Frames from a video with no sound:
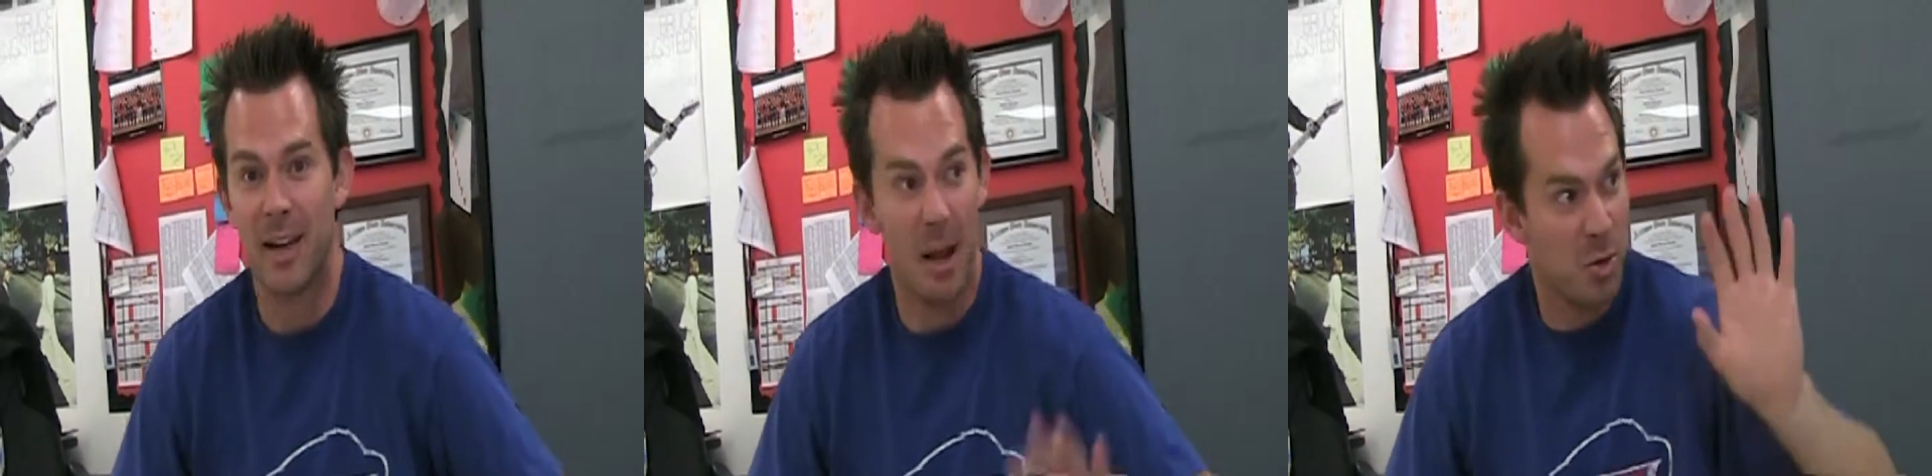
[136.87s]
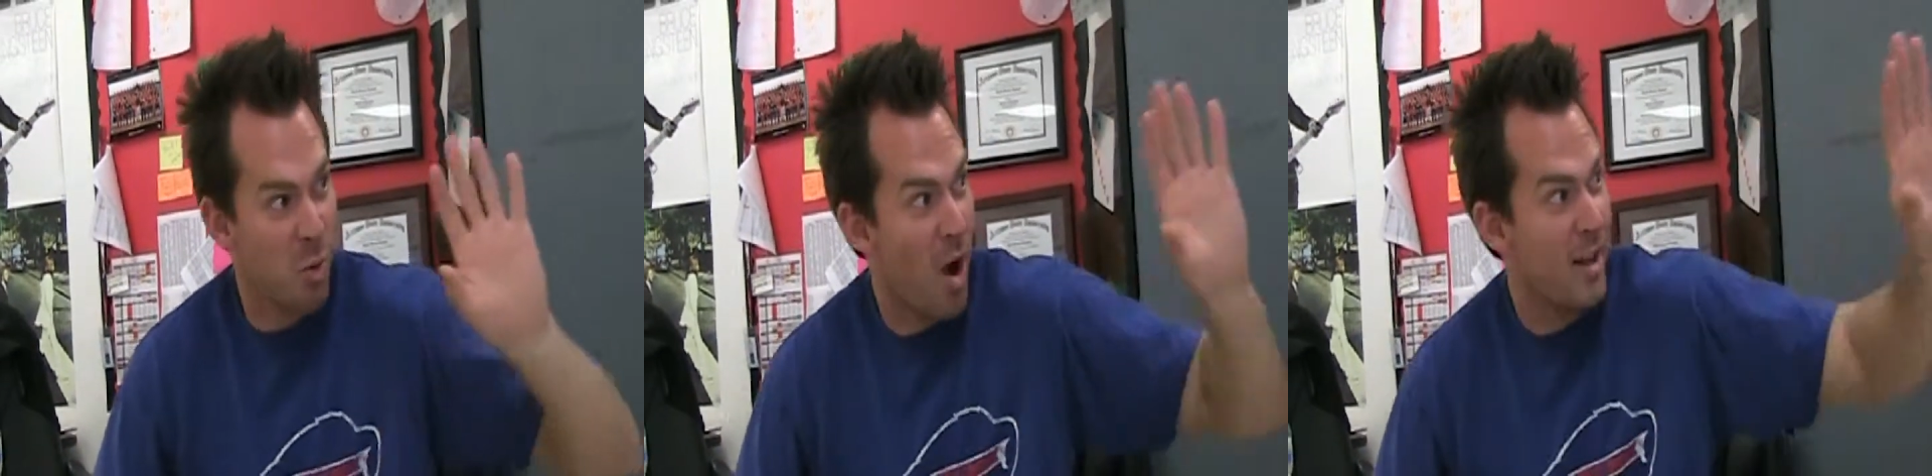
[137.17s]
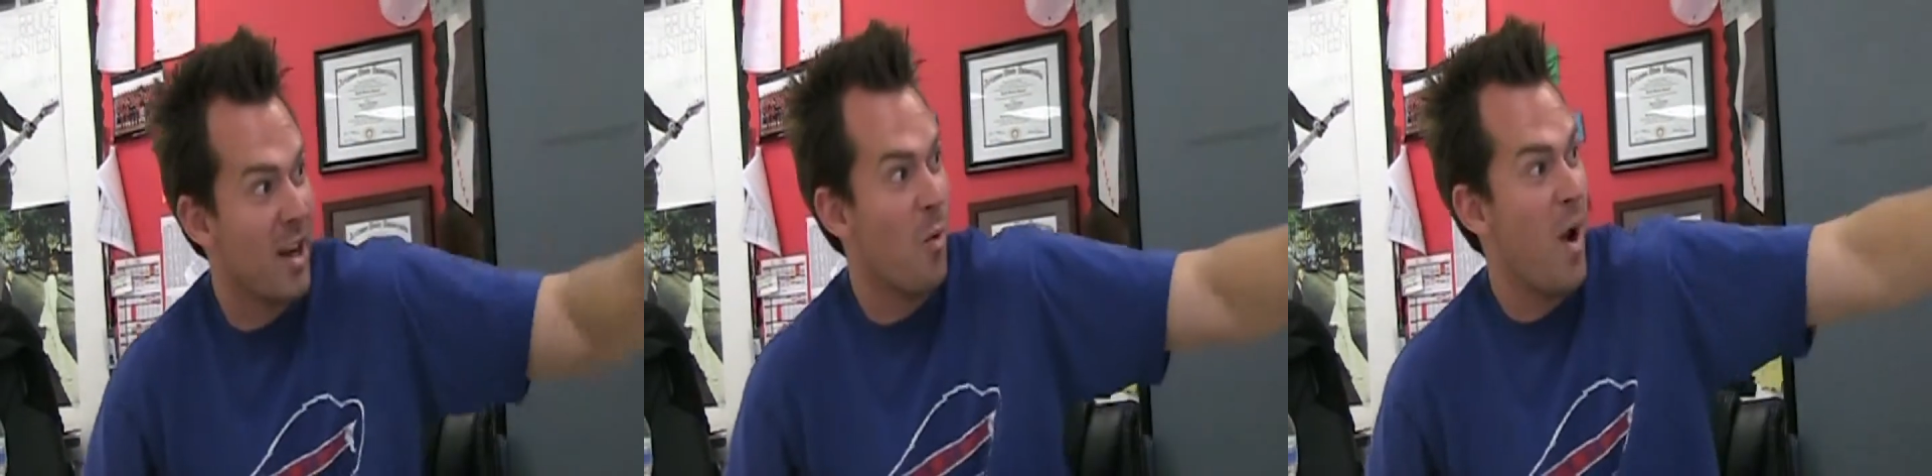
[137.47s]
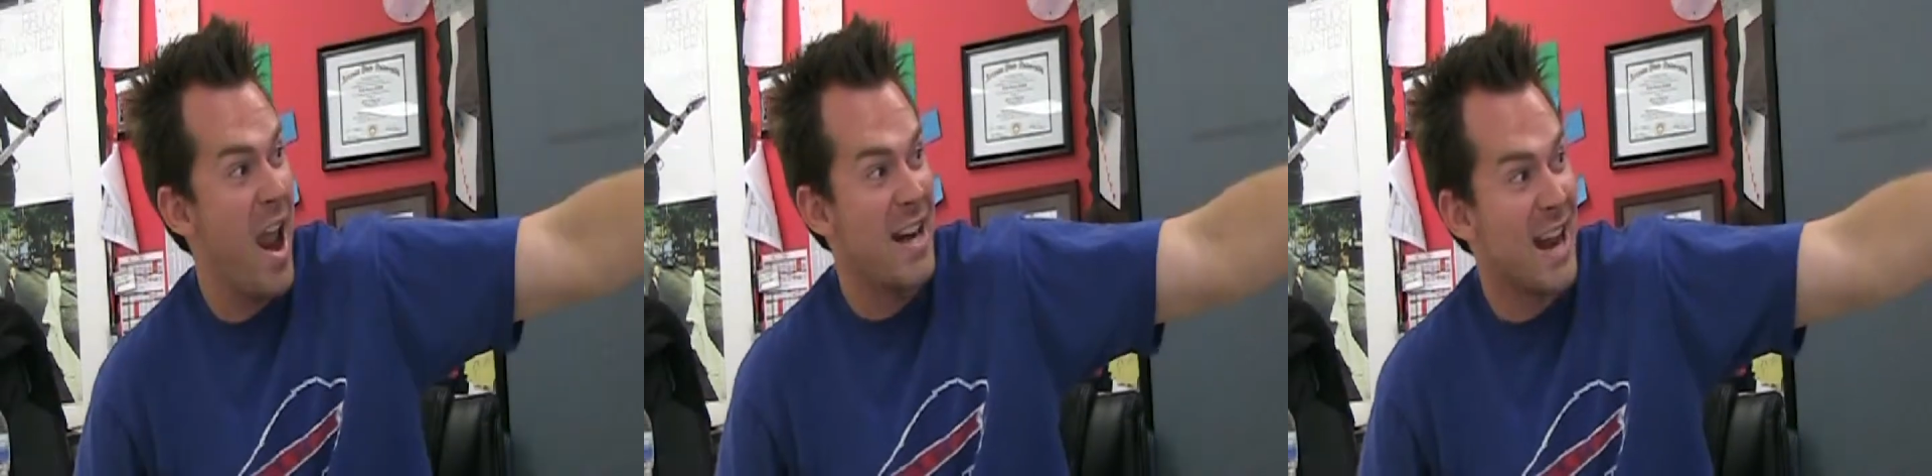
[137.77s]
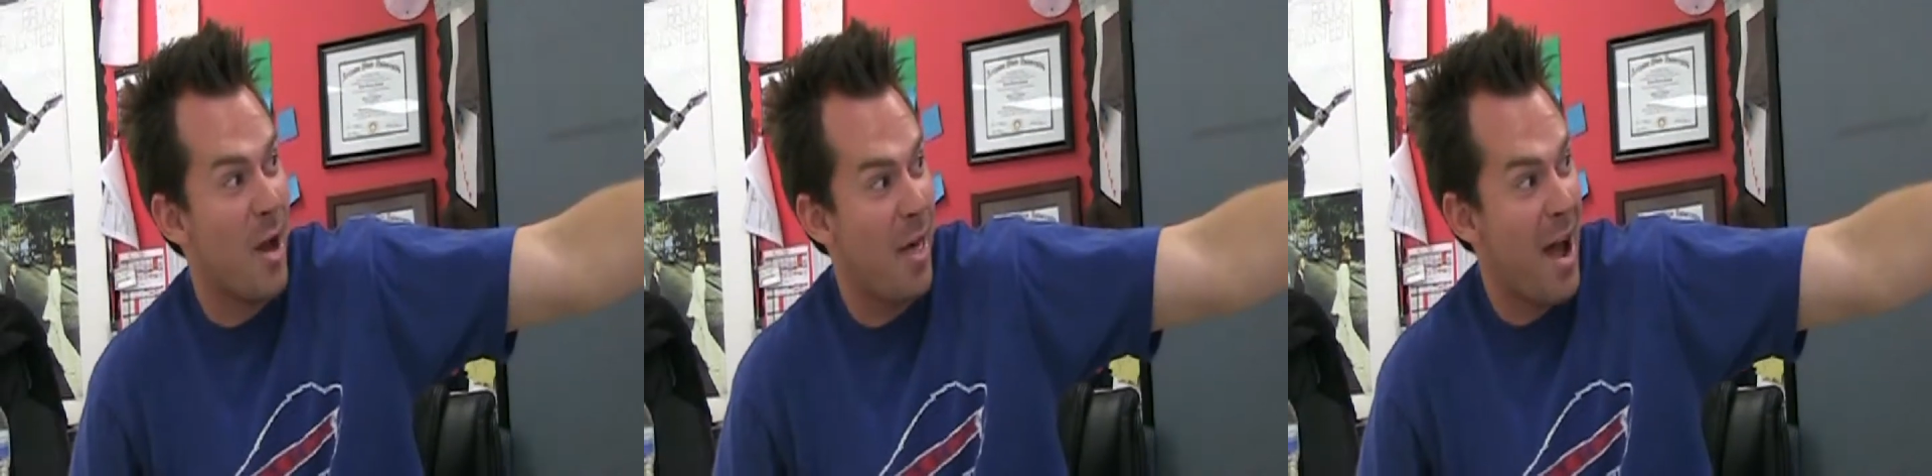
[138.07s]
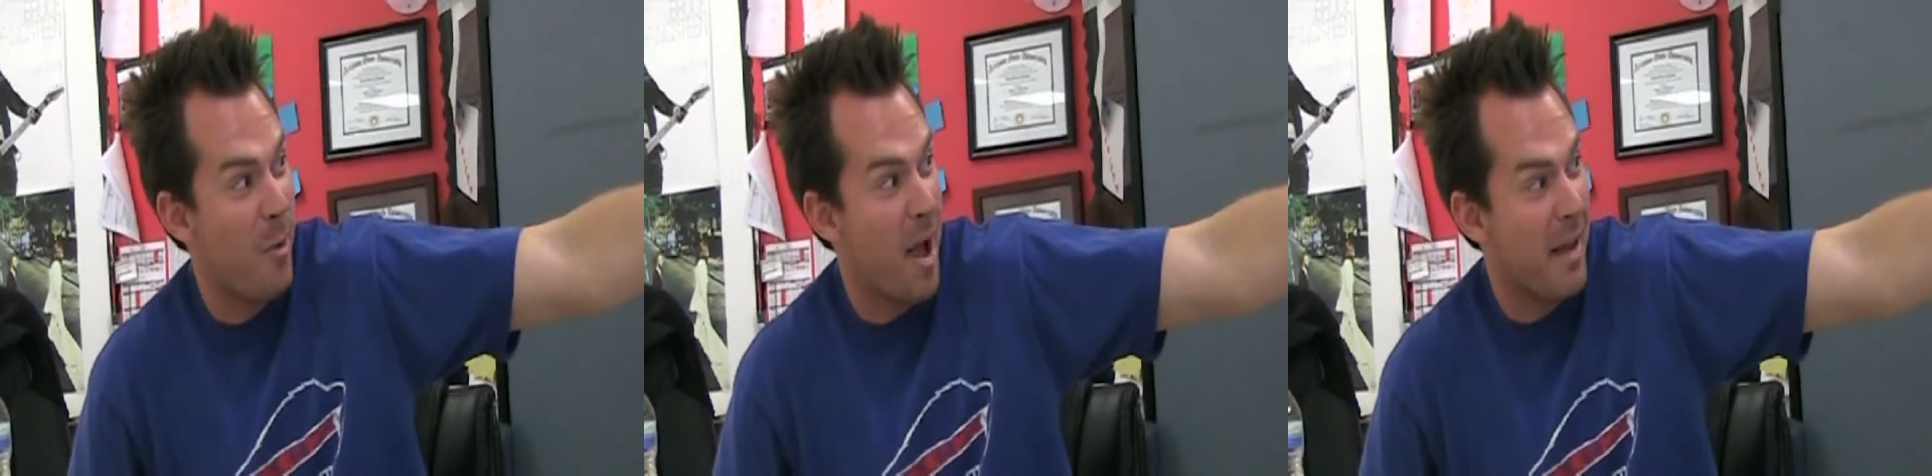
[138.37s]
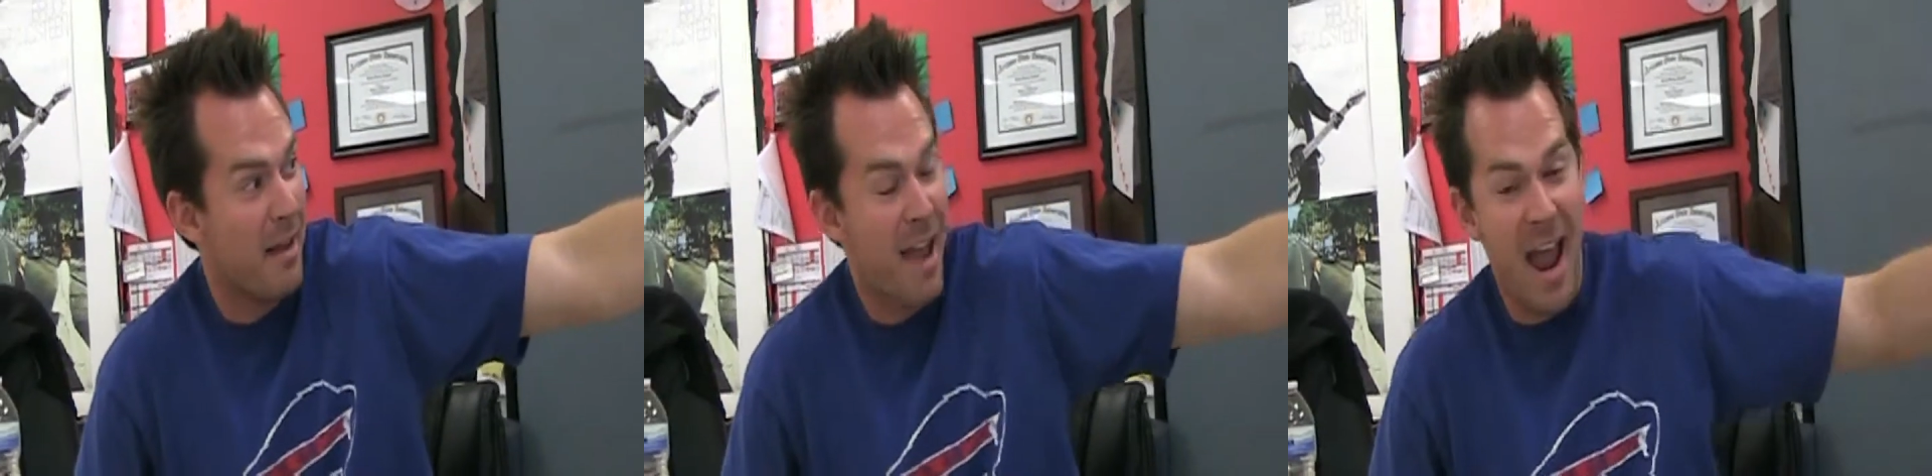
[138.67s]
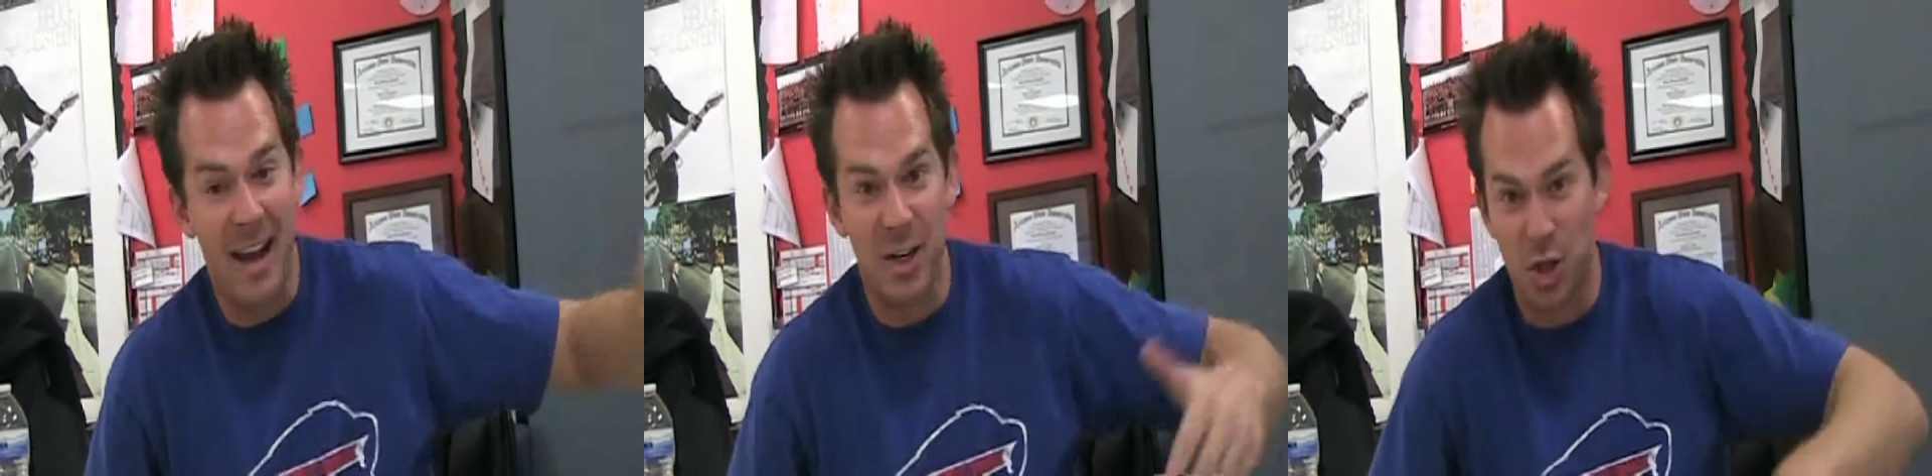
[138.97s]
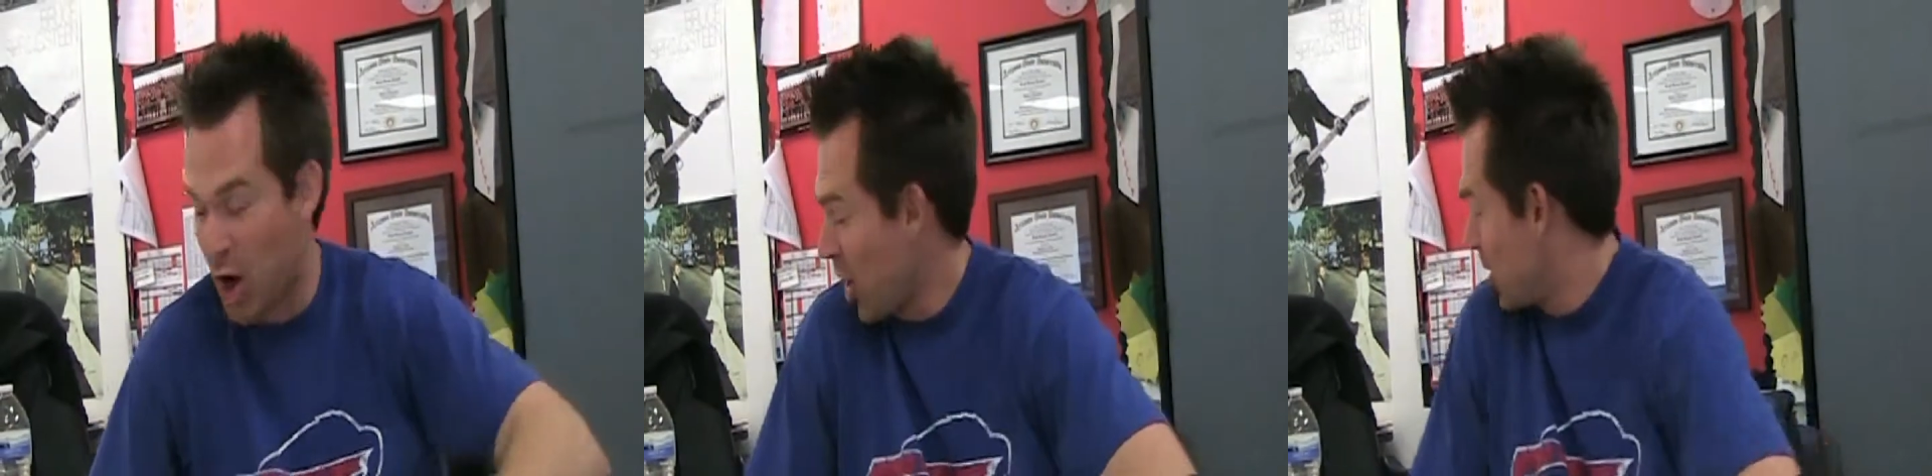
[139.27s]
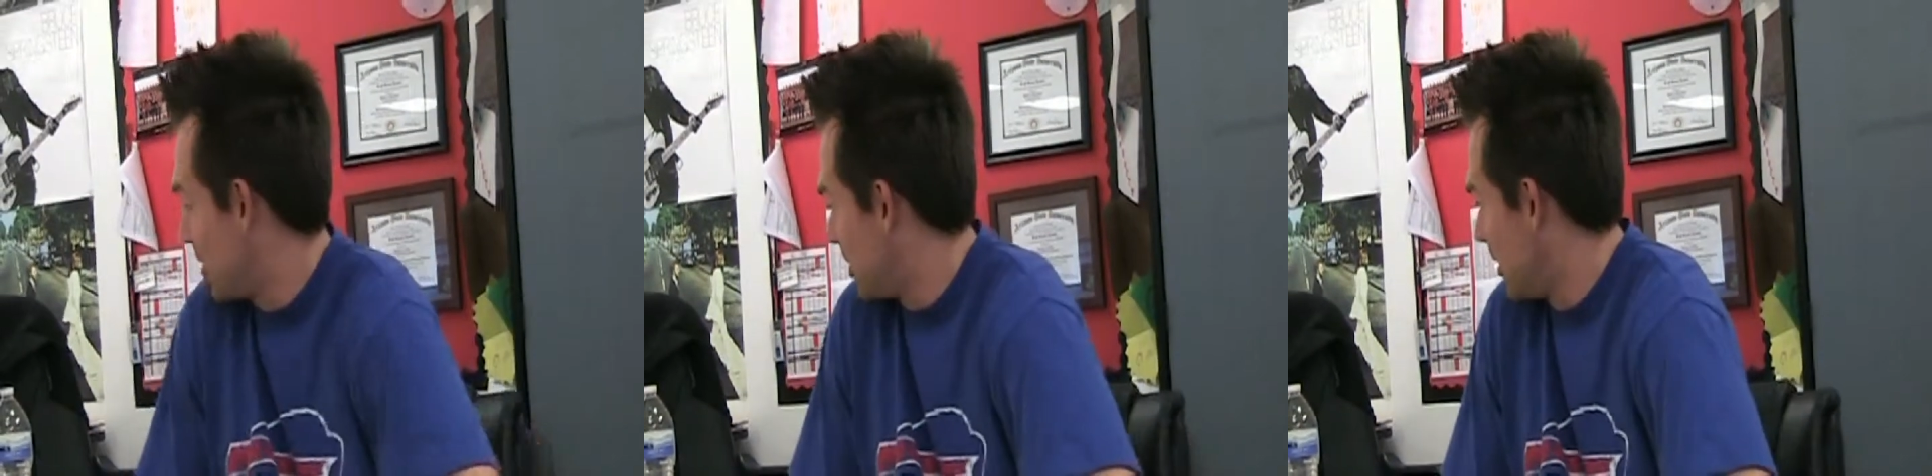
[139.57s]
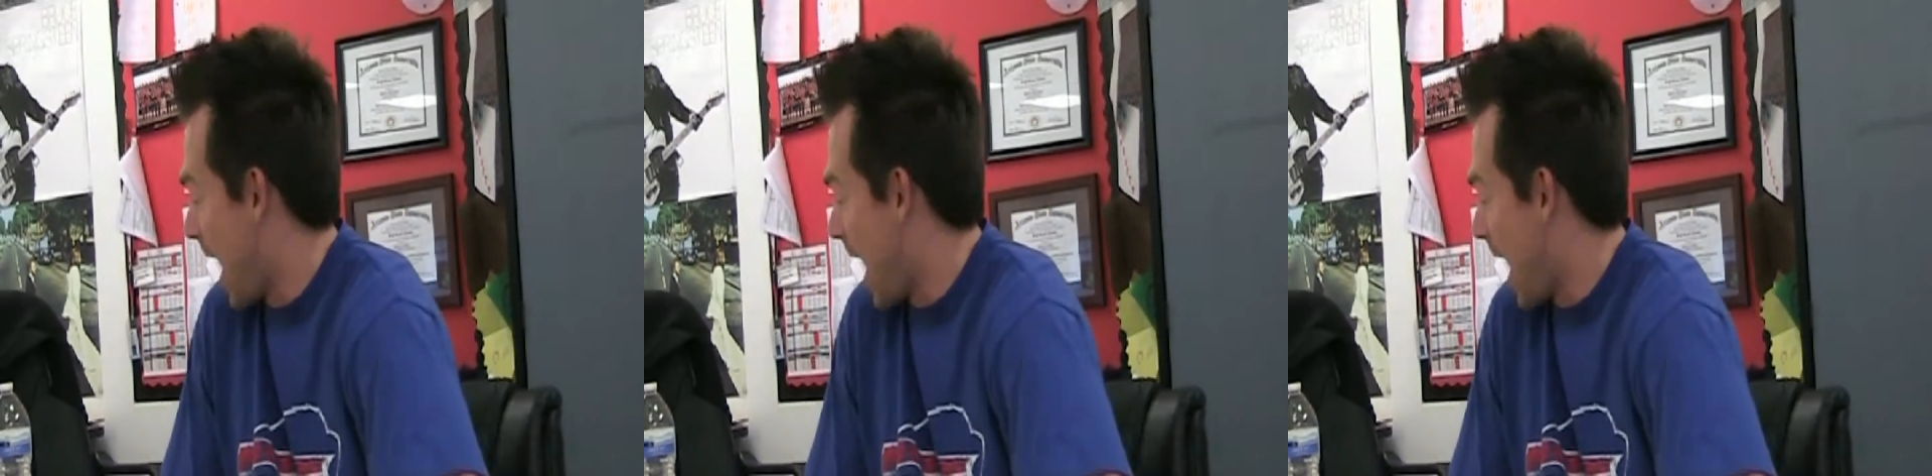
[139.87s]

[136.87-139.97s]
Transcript: It was walking away down that way and it turned